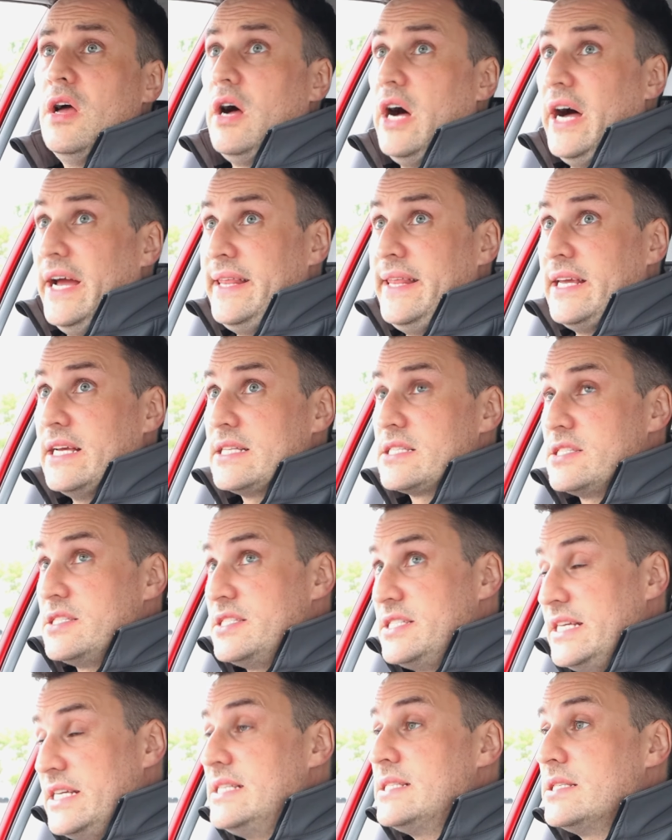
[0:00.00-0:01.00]
I think it's a
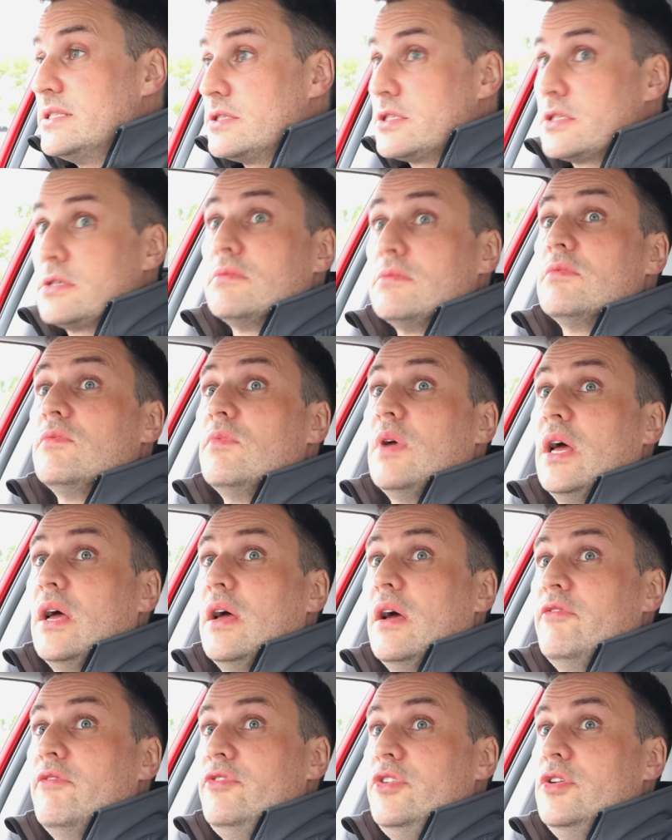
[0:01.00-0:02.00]
decent
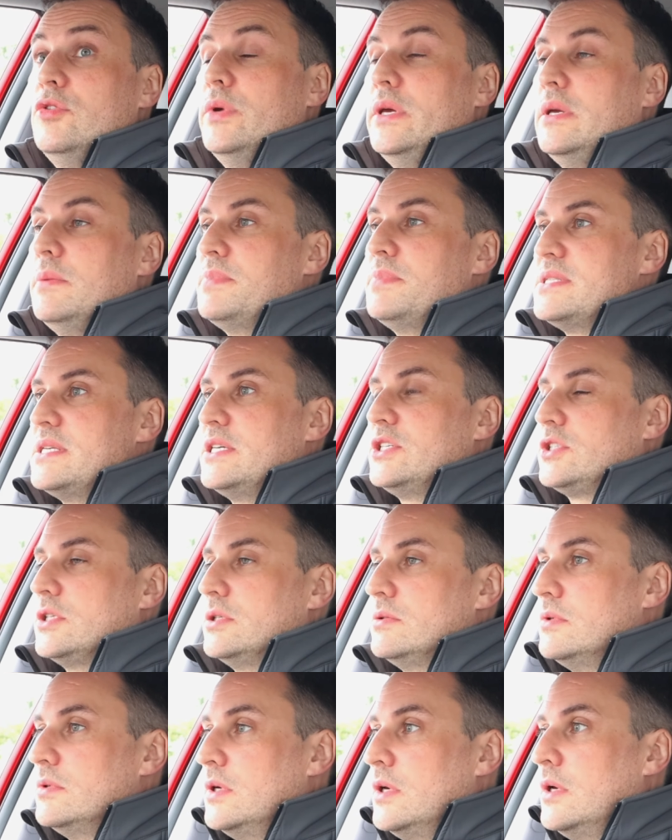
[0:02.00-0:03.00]
viewing
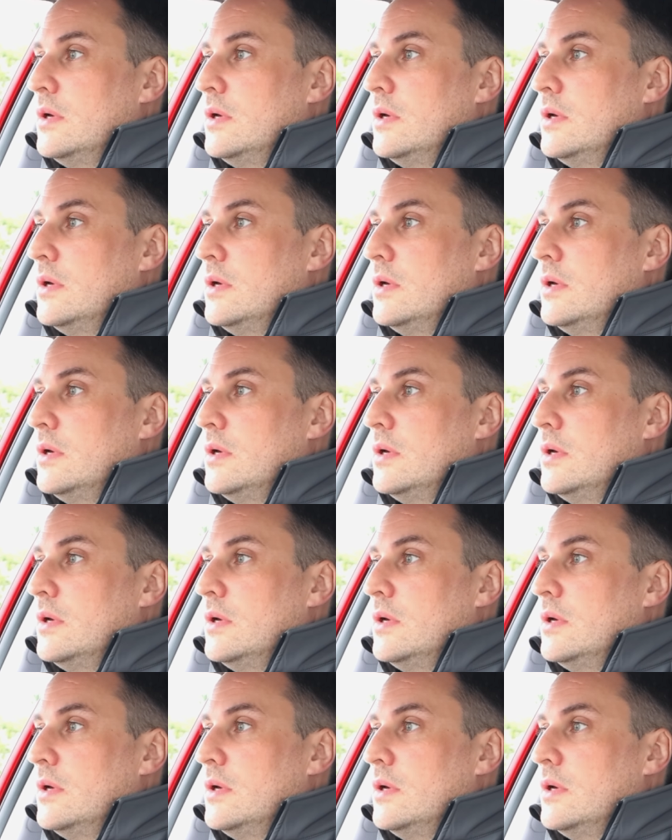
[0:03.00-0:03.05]
position.